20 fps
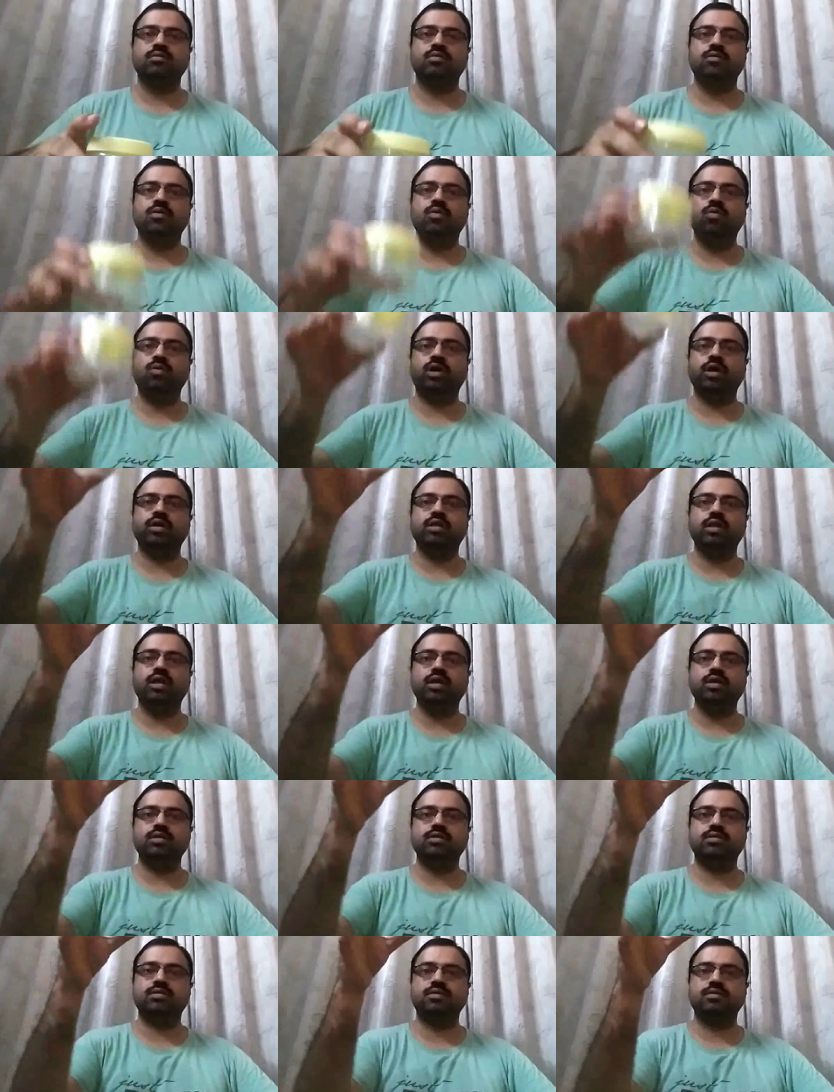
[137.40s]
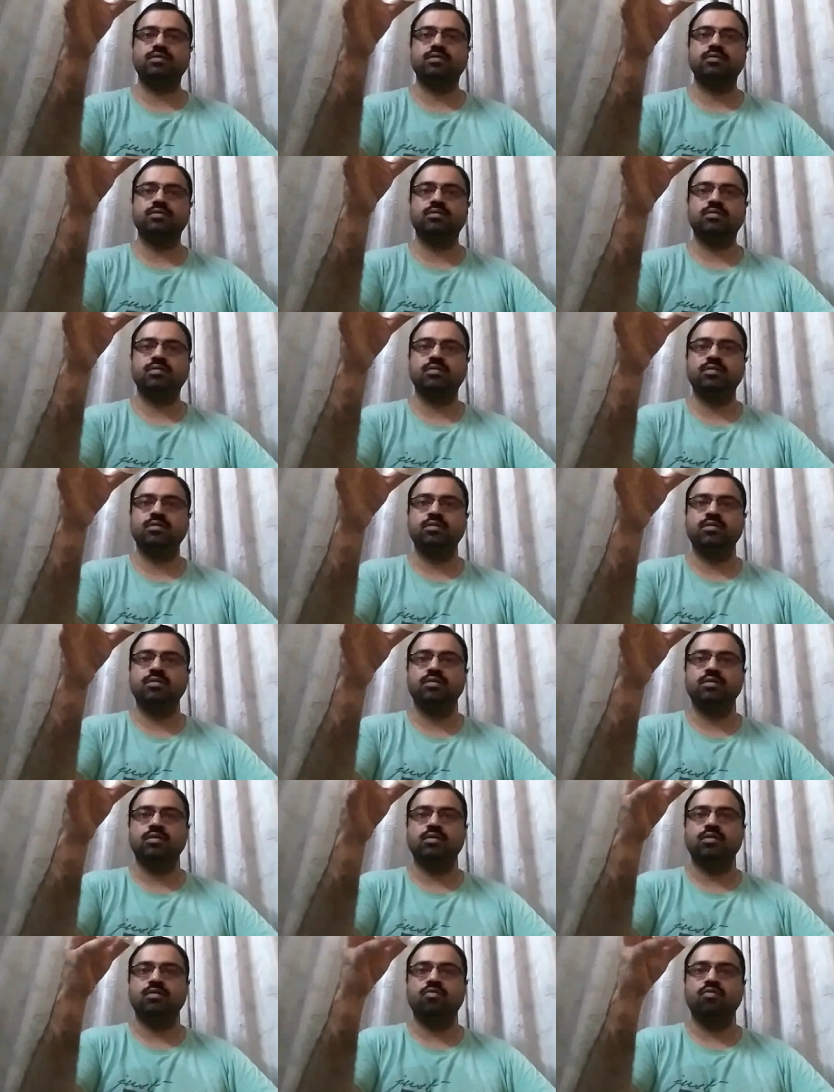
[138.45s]
Look at this.
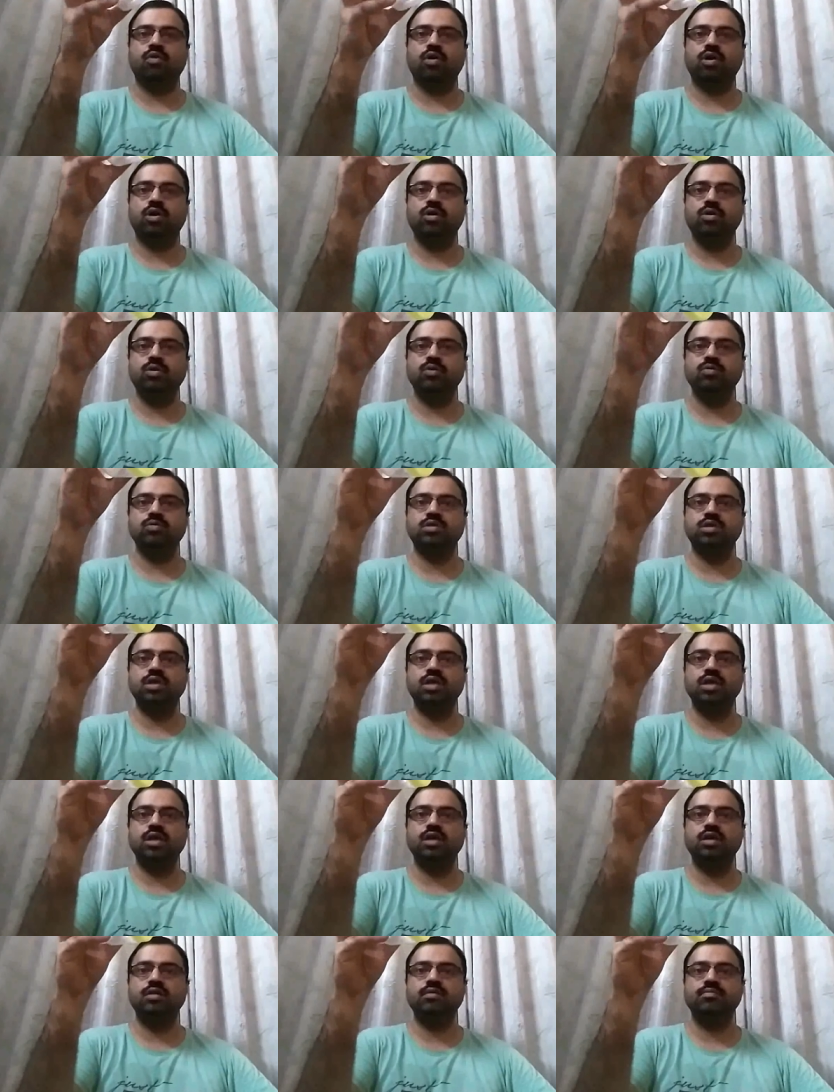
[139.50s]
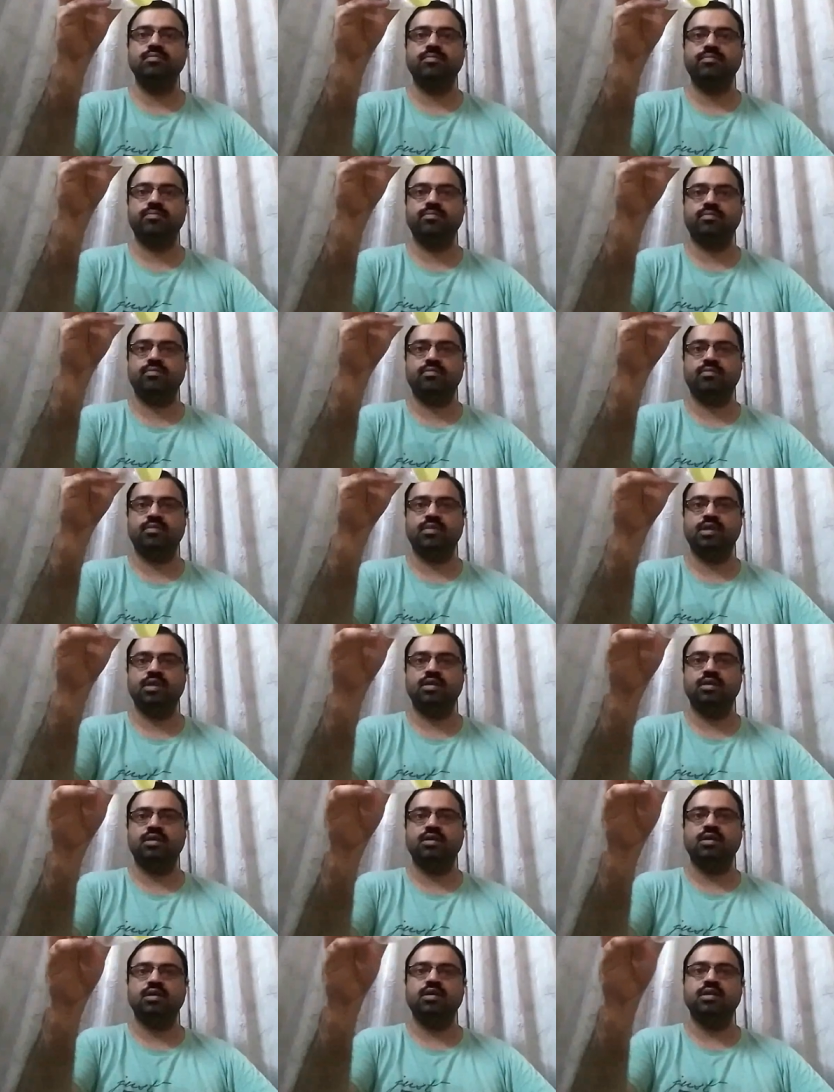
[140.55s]
What do you see?
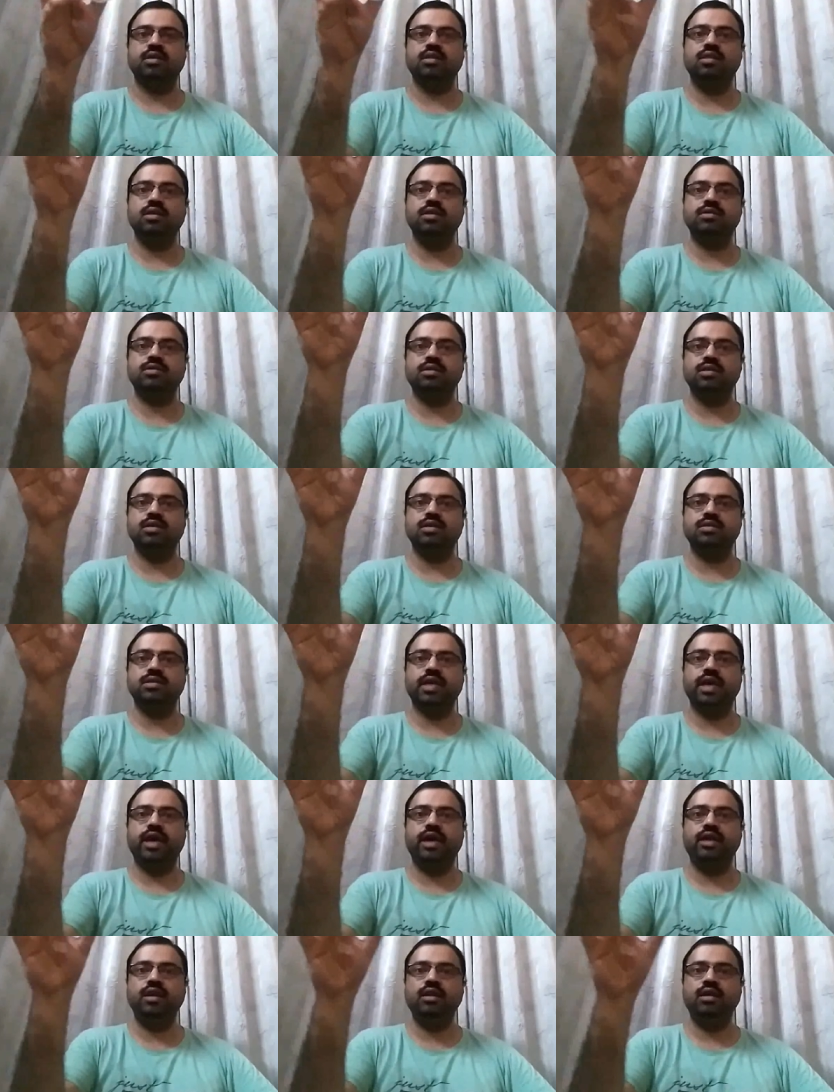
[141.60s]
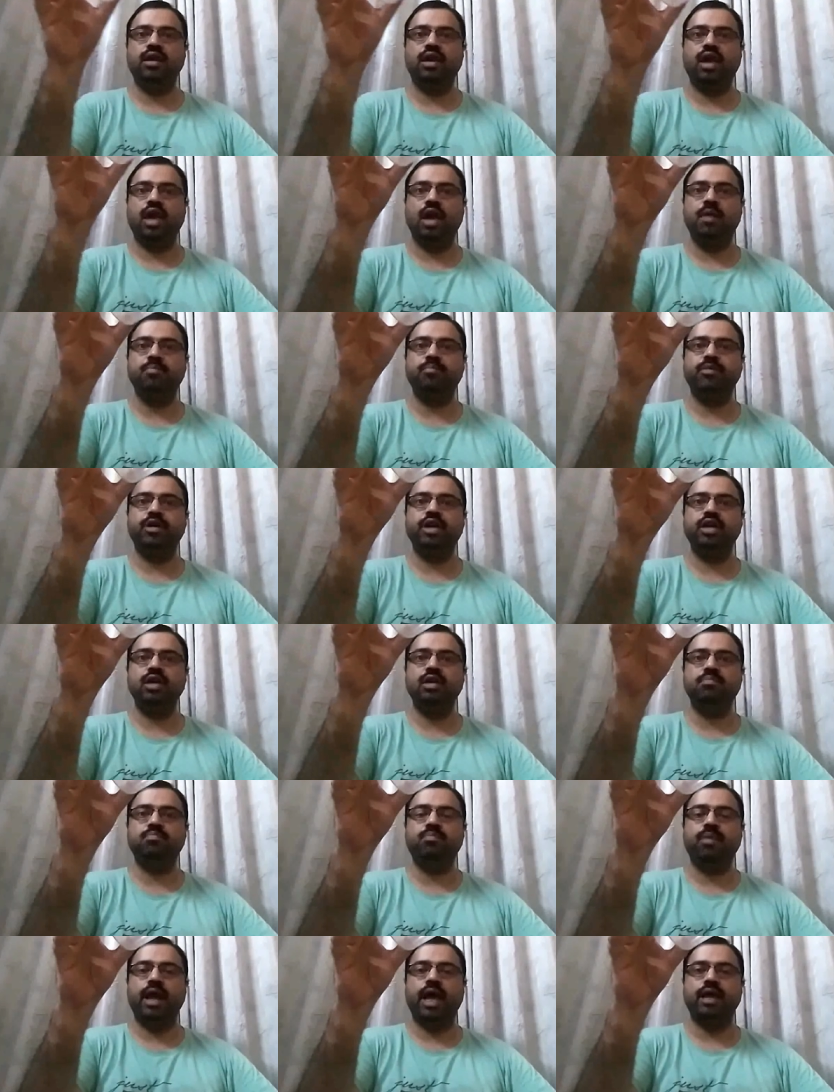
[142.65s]
This is an
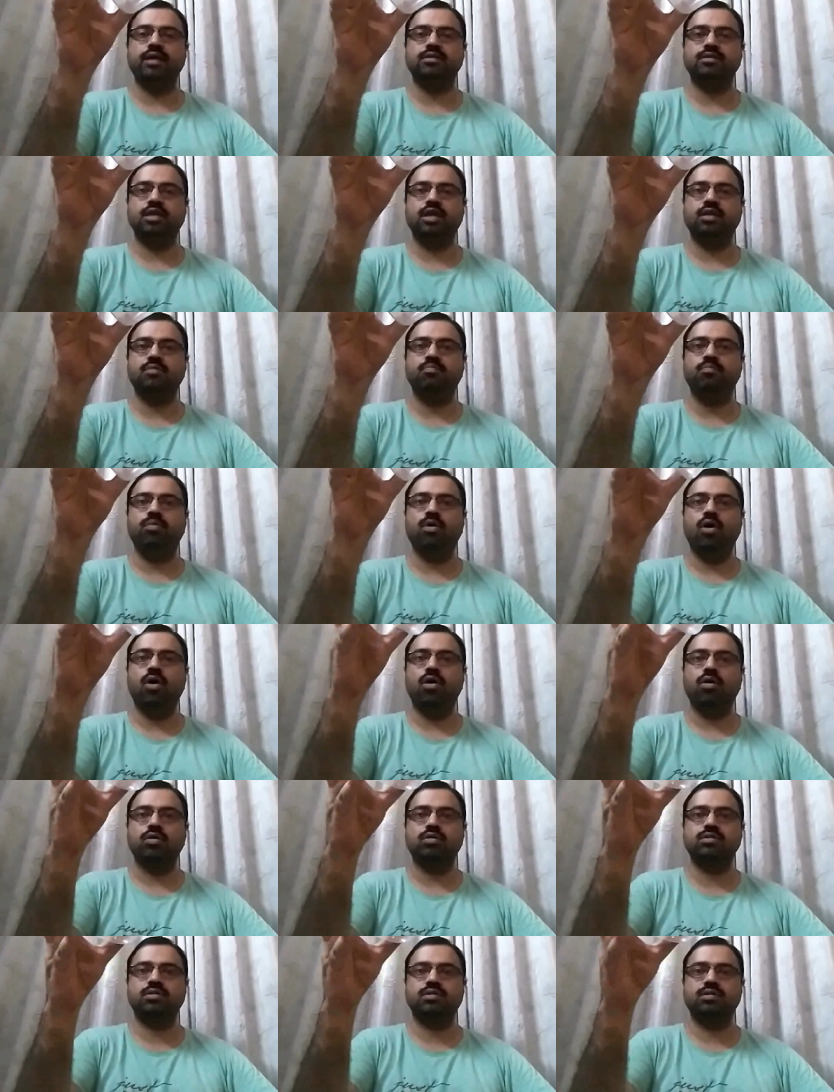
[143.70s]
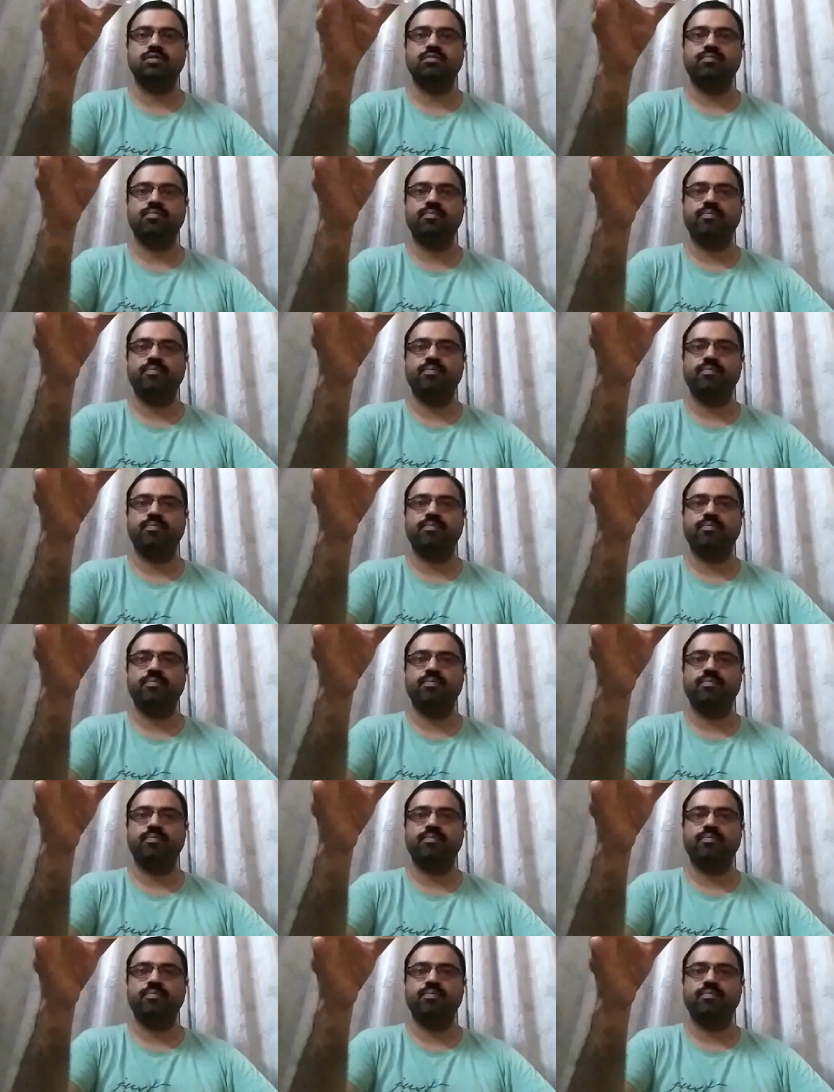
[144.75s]
empty plastic box.